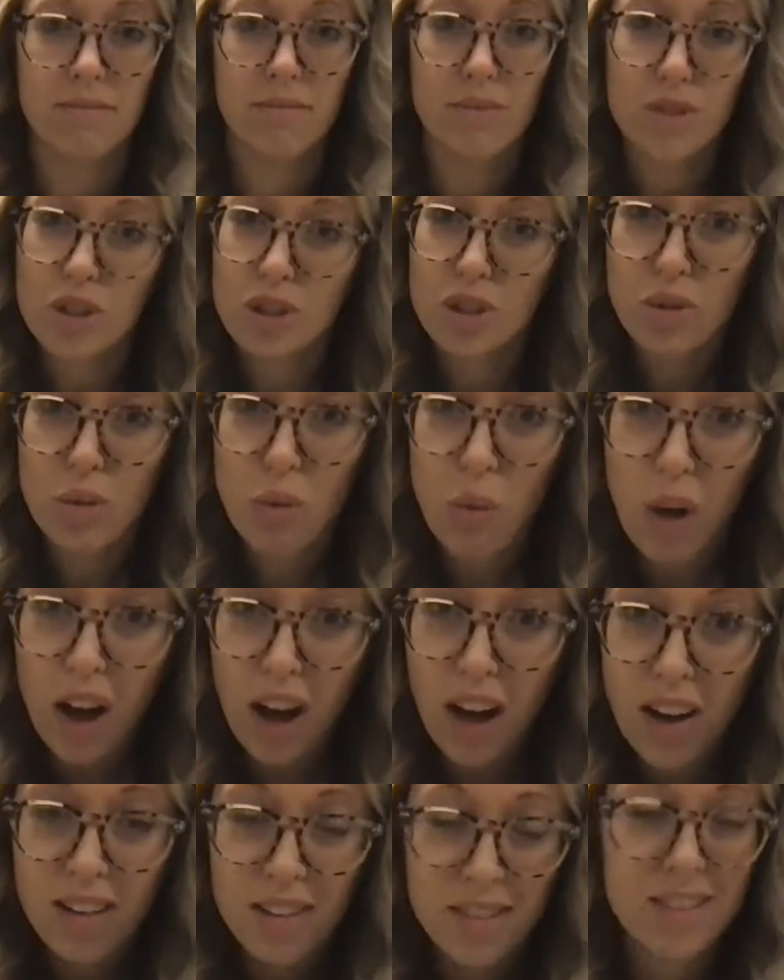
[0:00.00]

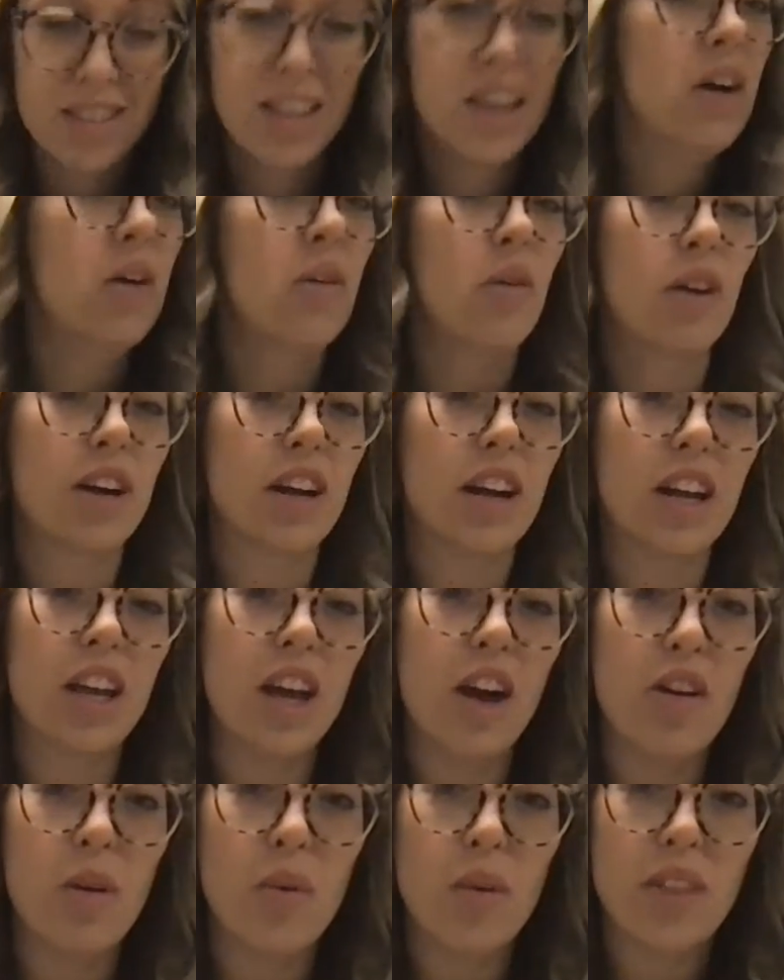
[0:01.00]
Schwa. We're going to
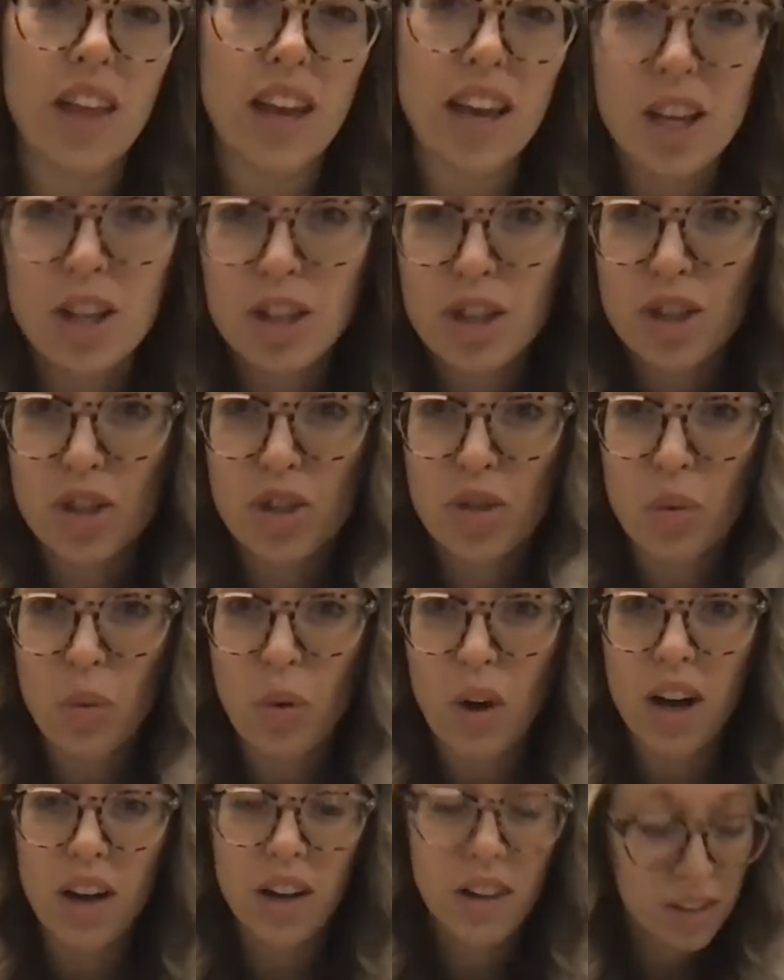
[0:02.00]
code it with a
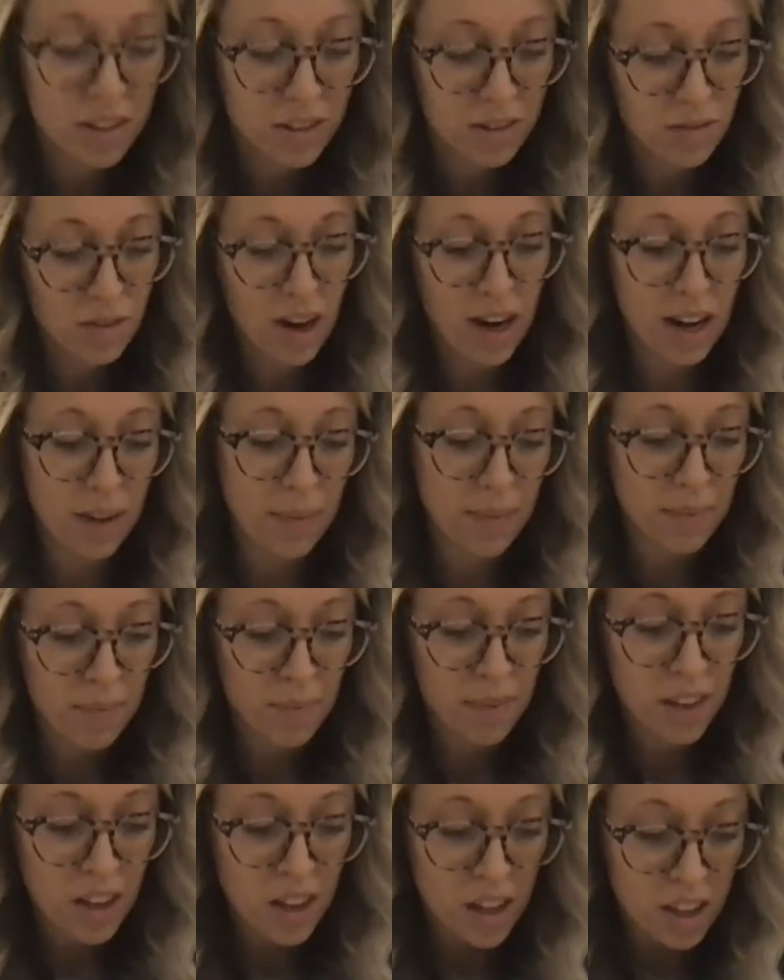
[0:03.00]
schwa. Ready?
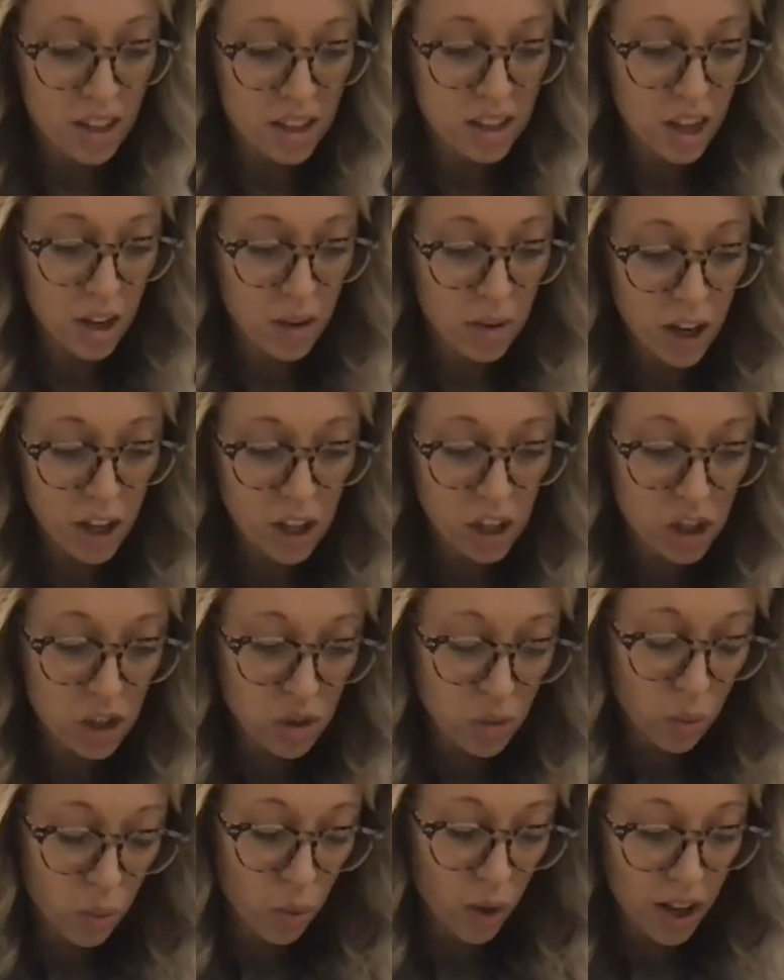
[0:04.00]
So a
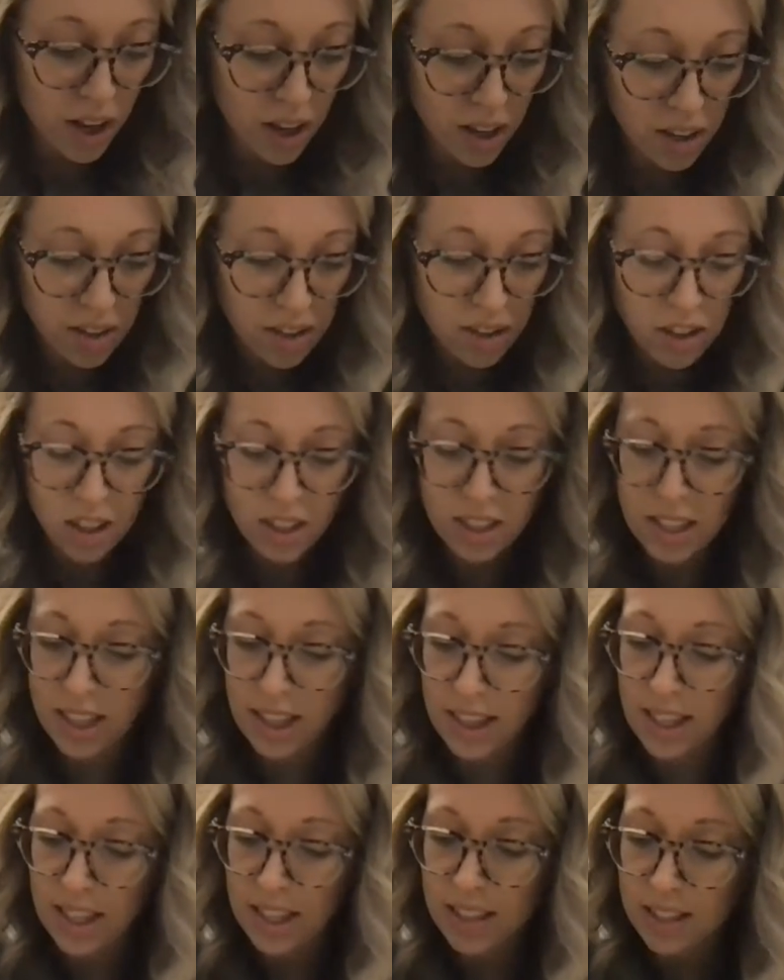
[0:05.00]
schwa looks
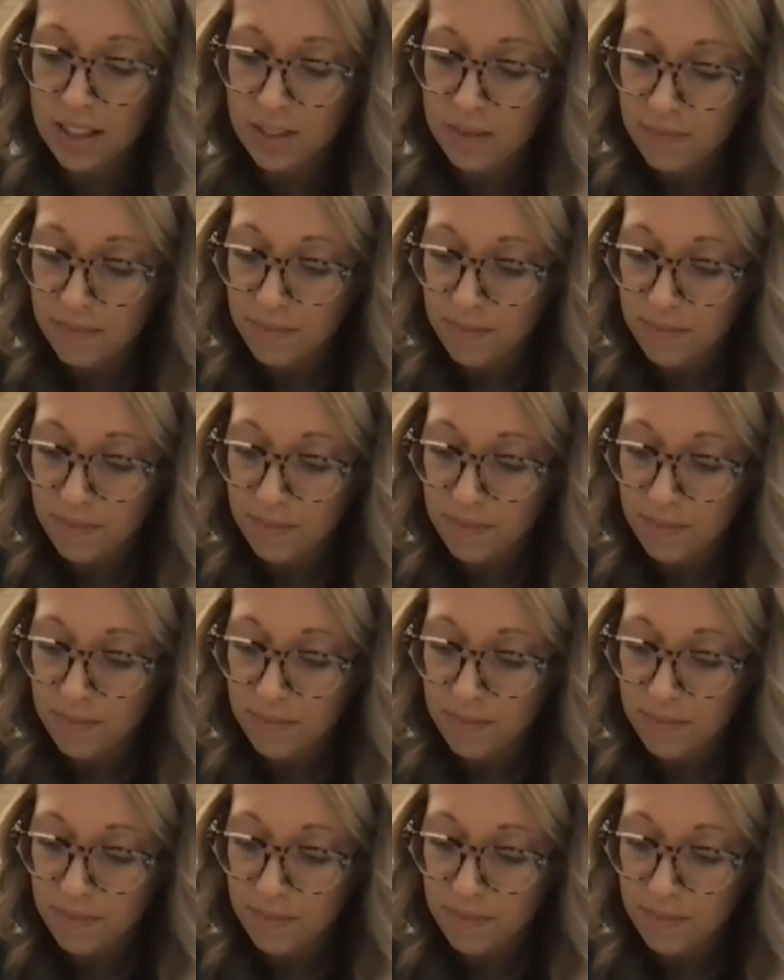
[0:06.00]
like this.